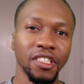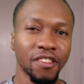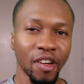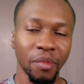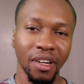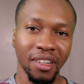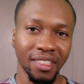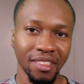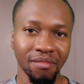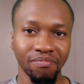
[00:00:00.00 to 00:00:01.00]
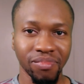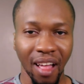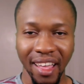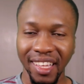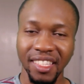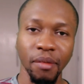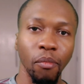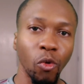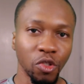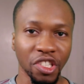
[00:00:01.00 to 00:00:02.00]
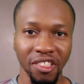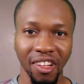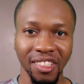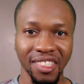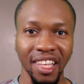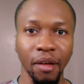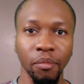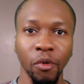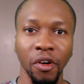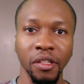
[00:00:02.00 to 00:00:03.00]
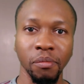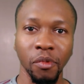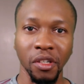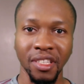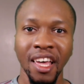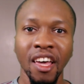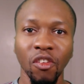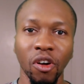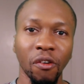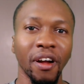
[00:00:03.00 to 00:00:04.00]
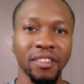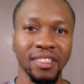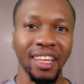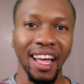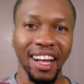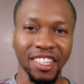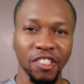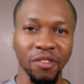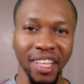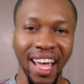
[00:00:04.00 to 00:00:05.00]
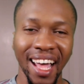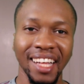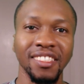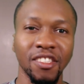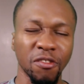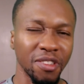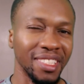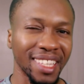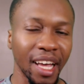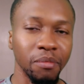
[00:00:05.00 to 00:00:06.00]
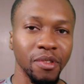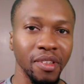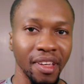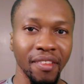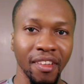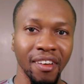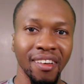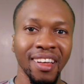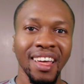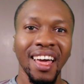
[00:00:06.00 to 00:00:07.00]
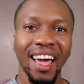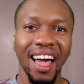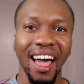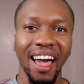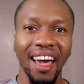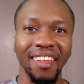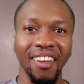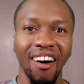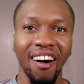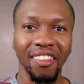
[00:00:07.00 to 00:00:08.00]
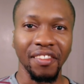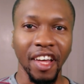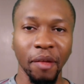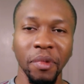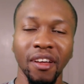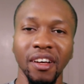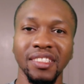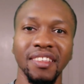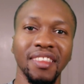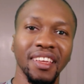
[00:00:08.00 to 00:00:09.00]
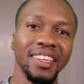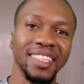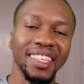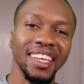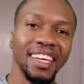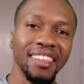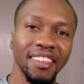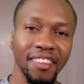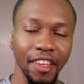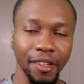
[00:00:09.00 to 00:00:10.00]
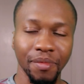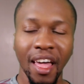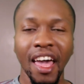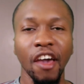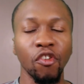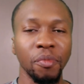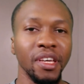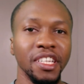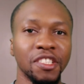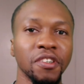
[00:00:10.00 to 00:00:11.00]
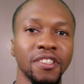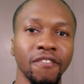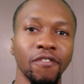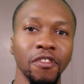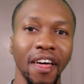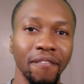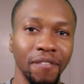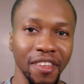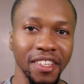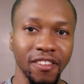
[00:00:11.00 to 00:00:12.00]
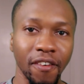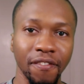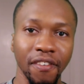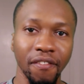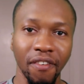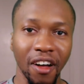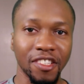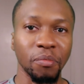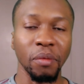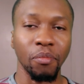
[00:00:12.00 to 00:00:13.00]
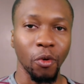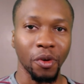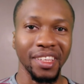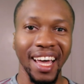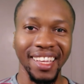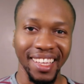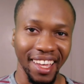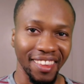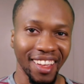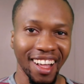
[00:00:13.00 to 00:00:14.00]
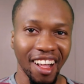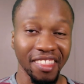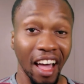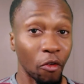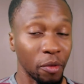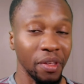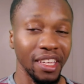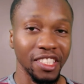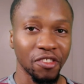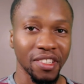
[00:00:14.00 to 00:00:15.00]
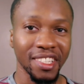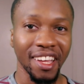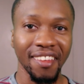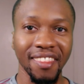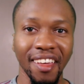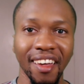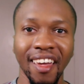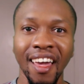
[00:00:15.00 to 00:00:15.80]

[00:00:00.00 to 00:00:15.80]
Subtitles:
from a, I guess, emotional standpoint, but characters that actually had screen time together and all of that. Because the thing is, at the end of the day, it would be interesting for that vase or vase to be broken again. That would be interesting, I think,